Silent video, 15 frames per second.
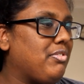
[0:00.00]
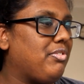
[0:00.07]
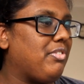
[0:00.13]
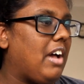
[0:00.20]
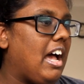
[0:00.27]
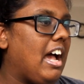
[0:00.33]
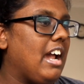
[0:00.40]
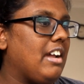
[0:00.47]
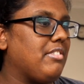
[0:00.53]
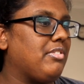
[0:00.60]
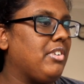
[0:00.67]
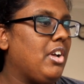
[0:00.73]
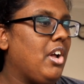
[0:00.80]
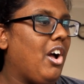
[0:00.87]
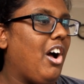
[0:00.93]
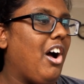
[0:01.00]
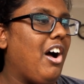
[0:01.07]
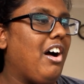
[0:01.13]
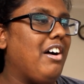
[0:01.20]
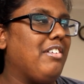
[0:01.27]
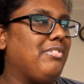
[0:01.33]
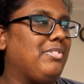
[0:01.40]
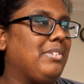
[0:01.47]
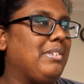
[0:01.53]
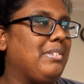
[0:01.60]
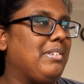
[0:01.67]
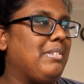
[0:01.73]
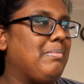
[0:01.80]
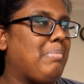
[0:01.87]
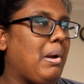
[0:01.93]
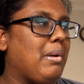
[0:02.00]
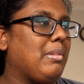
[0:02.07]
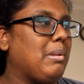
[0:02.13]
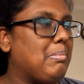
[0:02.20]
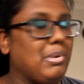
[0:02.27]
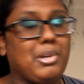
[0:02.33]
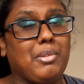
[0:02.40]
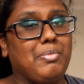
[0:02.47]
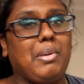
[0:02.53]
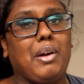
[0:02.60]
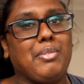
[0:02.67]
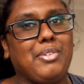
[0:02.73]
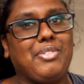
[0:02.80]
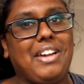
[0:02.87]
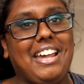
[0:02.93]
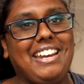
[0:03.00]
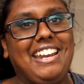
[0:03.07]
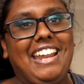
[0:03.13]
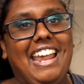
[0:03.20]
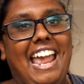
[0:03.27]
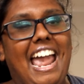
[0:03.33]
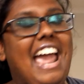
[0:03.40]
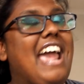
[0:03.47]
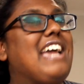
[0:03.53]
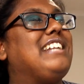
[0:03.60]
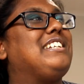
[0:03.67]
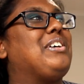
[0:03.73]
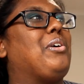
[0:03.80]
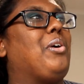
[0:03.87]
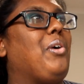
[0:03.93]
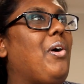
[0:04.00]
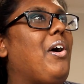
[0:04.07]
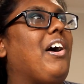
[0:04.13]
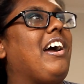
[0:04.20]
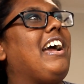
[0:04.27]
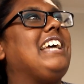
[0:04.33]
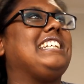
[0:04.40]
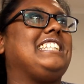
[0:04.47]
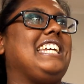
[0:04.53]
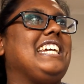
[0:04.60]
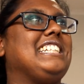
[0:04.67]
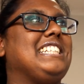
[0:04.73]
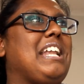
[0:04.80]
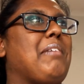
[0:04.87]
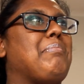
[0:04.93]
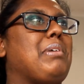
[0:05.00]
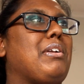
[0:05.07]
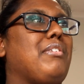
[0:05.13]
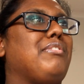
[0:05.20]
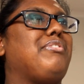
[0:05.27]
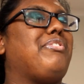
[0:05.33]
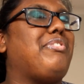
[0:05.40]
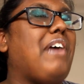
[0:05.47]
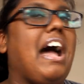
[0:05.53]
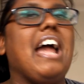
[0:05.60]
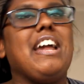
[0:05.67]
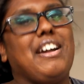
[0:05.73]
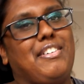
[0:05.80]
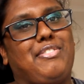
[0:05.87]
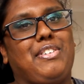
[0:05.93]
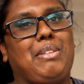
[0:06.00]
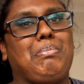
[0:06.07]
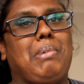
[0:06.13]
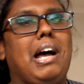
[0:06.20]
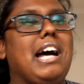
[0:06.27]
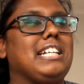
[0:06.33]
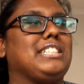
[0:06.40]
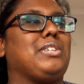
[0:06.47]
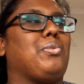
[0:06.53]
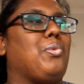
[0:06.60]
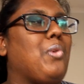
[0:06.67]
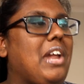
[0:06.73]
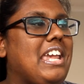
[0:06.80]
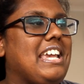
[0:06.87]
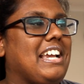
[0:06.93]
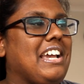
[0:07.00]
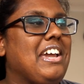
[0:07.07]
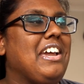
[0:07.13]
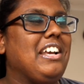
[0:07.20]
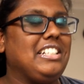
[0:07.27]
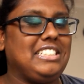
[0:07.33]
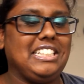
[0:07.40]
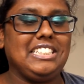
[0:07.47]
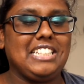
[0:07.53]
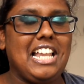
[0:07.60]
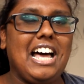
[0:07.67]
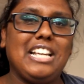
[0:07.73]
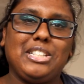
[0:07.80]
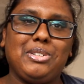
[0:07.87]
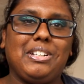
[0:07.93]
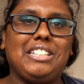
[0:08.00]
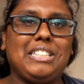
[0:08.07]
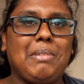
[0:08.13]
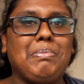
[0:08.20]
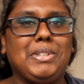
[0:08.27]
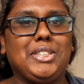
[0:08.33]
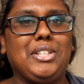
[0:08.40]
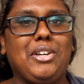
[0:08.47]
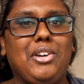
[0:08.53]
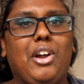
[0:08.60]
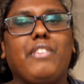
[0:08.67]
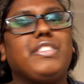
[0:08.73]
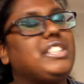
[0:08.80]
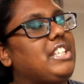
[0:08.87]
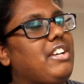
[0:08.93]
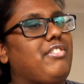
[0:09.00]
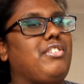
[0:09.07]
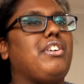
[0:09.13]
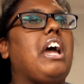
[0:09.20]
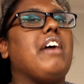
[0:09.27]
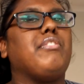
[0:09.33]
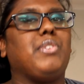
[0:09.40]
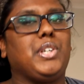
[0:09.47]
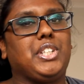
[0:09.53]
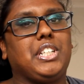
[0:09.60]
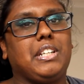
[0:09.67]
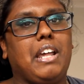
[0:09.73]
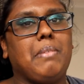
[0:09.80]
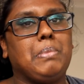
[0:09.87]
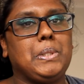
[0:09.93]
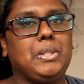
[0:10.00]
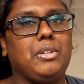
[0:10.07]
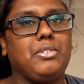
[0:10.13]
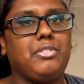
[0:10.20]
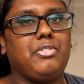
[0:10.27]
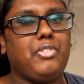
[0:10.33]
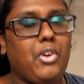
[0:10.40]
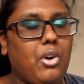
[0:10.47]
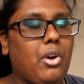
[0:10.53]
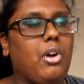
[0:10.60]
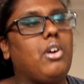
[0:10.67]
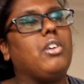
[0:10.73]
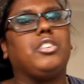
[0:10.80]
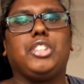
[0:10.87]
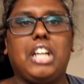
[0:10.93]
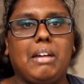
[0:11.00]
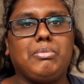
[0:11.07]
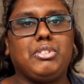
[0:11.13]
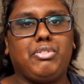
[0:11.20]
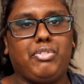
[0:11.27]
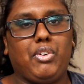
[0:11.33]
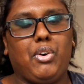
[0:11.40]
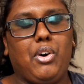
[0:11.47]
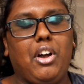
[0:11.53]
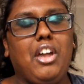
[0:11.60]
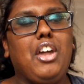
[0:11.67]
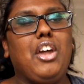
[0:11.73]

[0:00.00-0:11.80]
5 of the Book of Boba Fett, and has the internet been on fire for the past week since last week's episode. Obviously, if you have watched episode 4 or chapter 4,